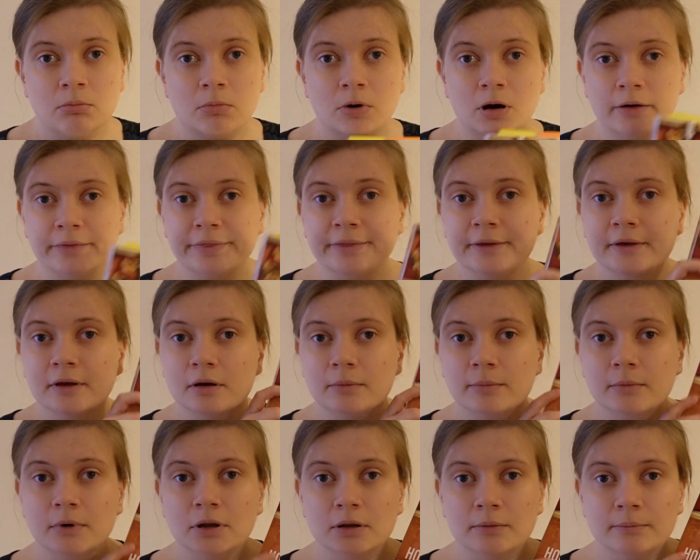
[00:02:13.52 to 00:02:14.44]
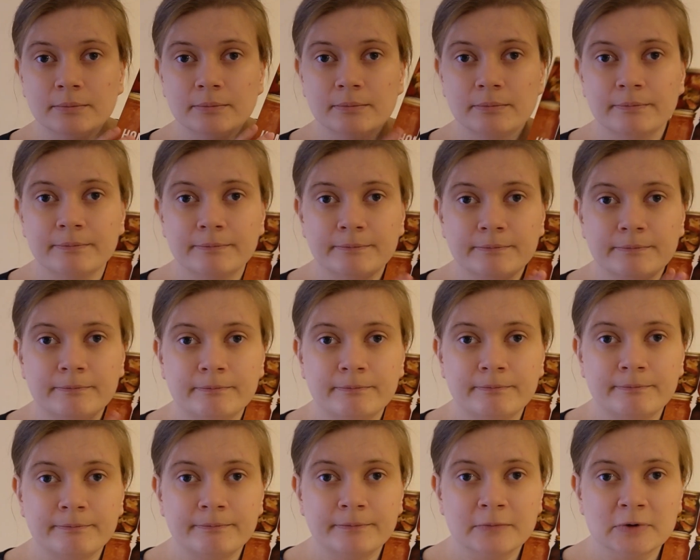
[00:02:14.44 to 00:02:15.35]
I think I'm gonna
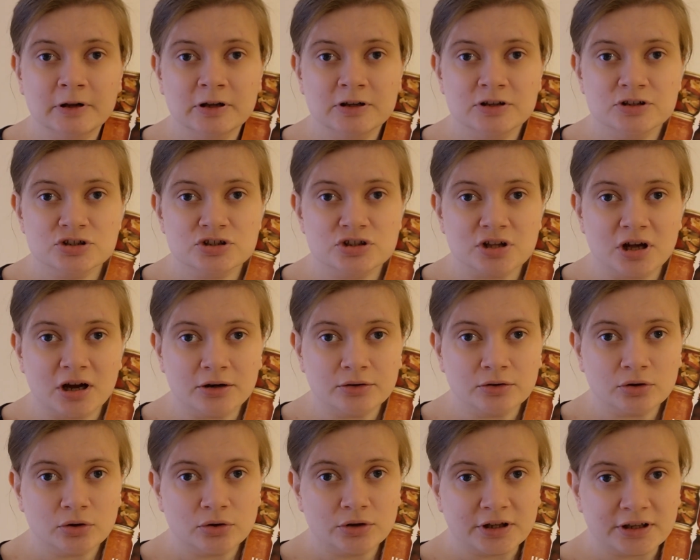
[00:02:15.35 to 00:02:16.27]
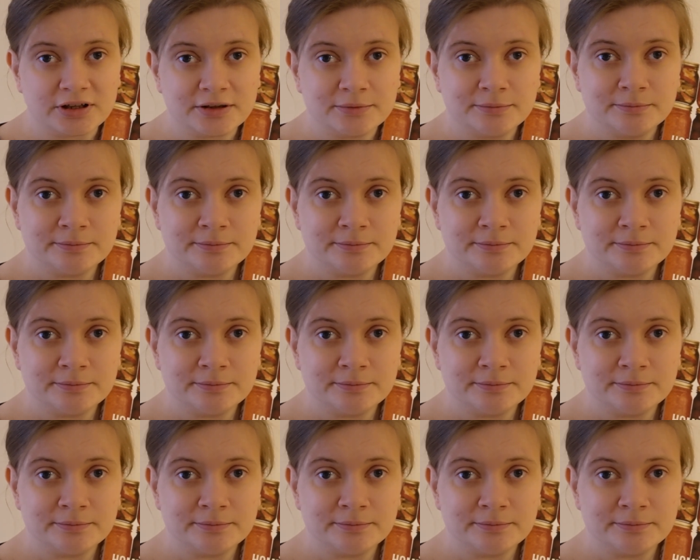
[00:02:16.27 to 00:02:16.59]
start on it.